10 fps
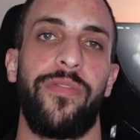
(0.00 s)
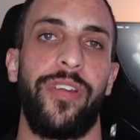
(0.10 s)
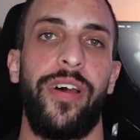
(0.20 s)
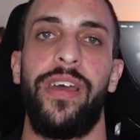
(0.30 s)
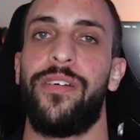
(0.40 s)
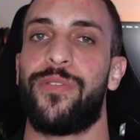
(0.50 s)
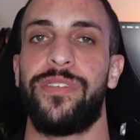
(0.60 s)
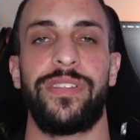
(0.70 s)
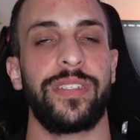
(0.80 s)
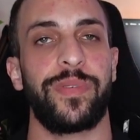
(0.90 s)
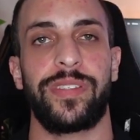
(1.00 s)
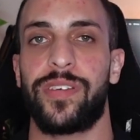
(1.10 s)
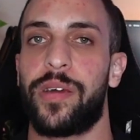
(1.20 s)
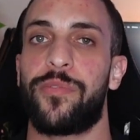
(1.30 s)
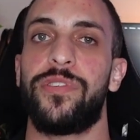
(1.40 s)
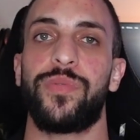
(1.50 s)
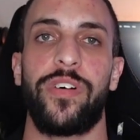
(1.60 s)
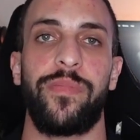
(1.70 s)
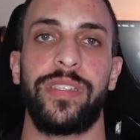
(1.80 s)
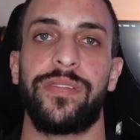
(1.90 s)
overnight, or in 6 months time, or in
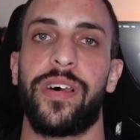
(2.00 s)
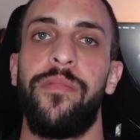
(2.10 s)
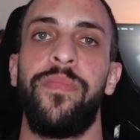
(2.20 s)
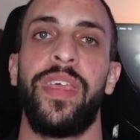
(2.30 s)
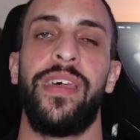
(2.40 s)
12 months time,